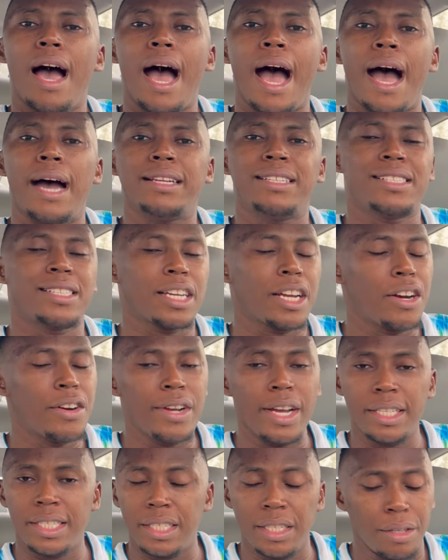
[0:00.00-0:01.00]
ads
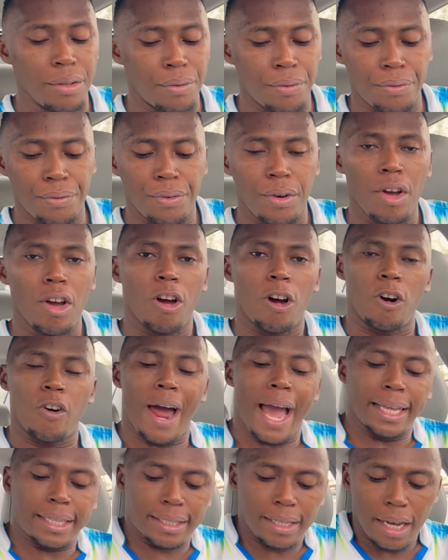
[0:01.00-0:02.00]
creative. All
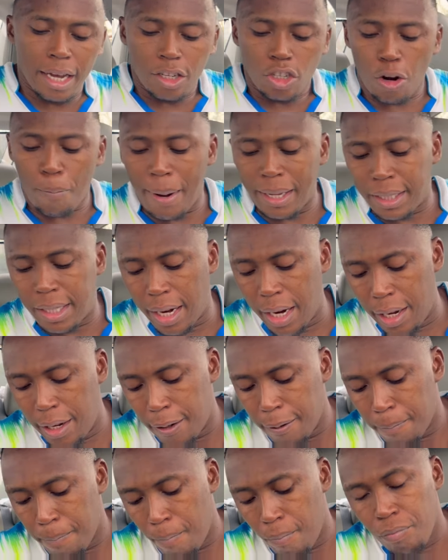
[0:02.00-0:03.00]
right. Number
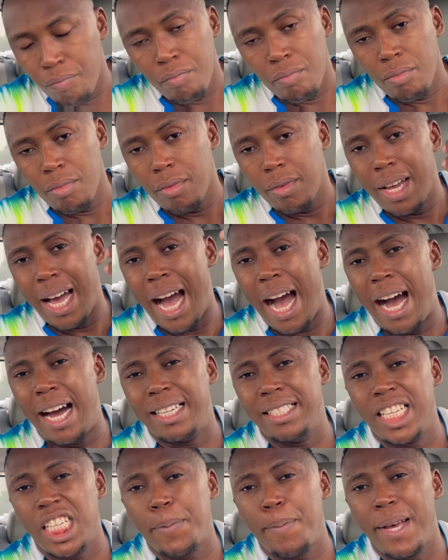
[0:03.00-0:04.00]
three,
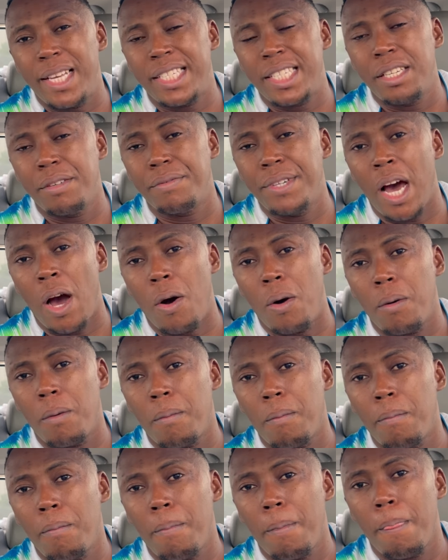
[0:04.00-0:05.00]
ad is expensive now.
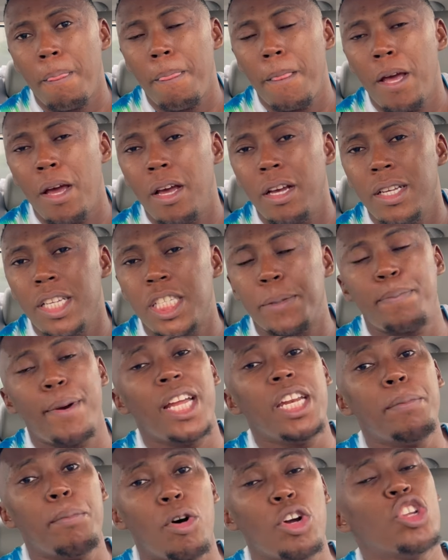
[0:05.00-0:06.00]

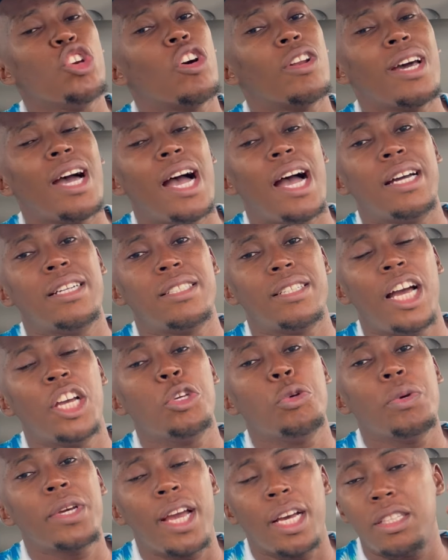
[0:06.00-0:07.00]
Spend money on ad
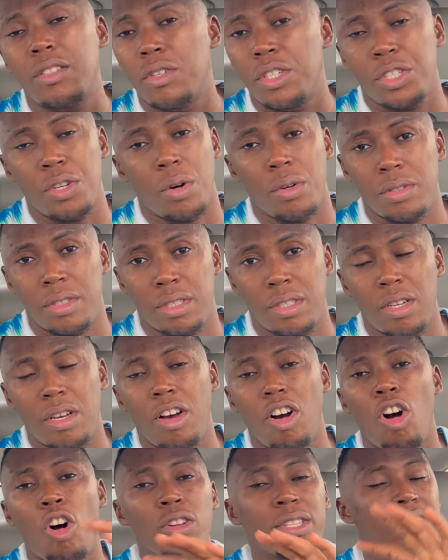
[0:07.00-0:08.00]
and you will get results,
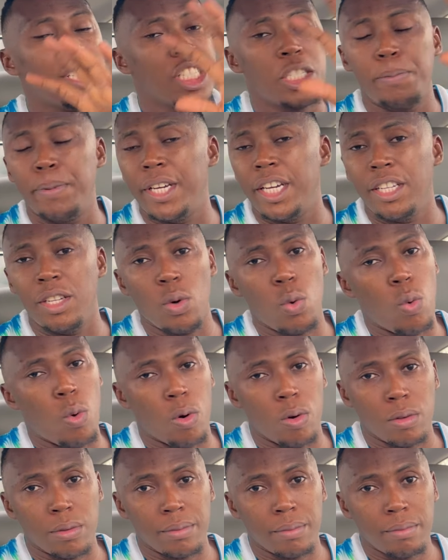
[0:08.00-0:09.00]
all things being
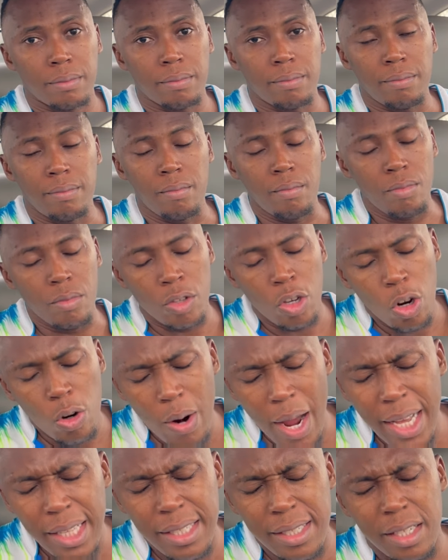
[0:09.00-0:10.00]
equal.
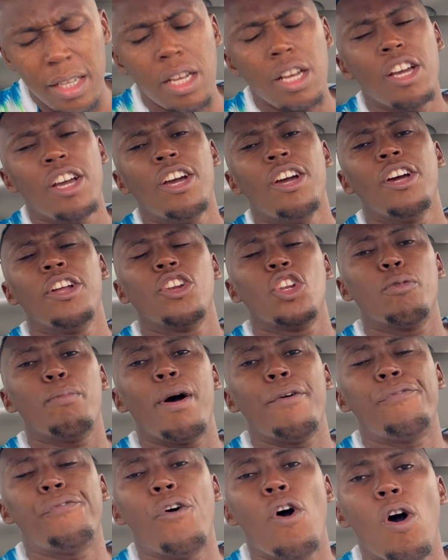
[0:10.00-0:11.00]
All right.
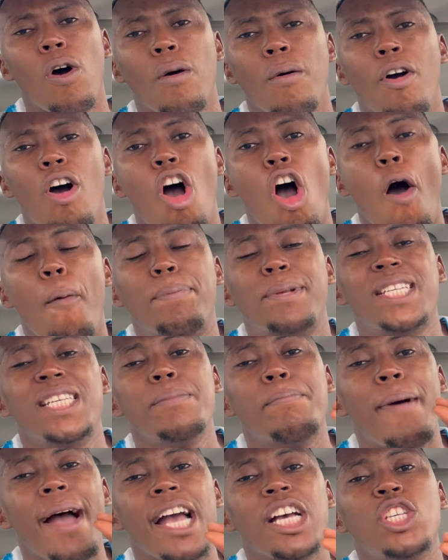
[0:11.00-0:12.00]
Number four,
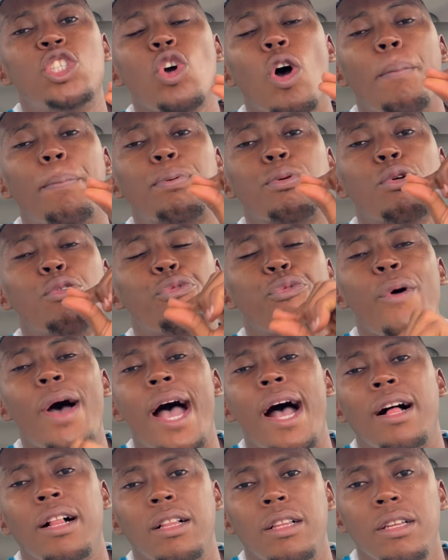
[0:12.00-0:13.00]
optimize your
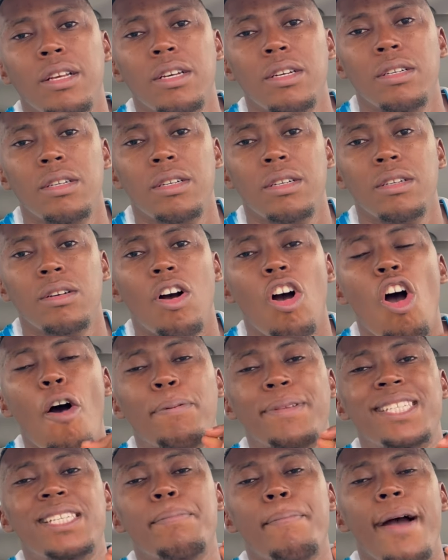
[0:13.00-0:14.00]
profile.
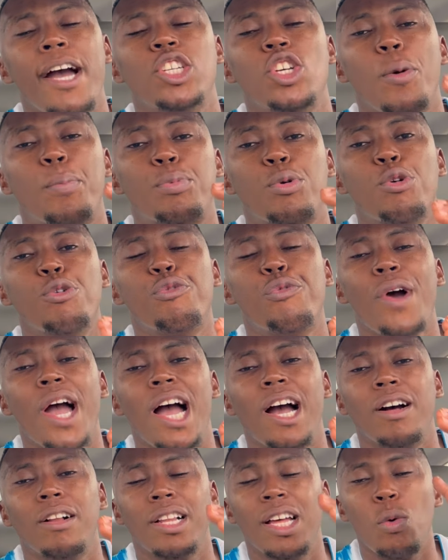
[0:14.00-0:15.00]
Optimize your
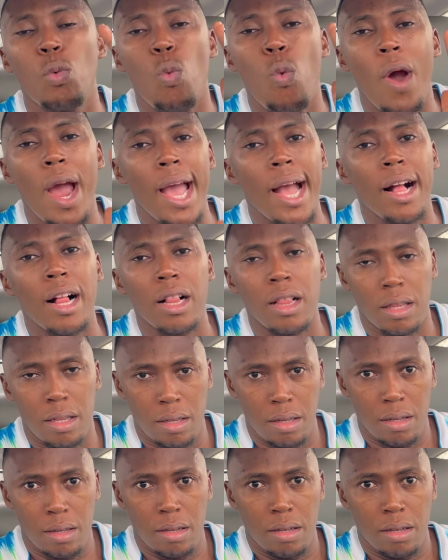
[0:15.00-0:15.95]
profile well.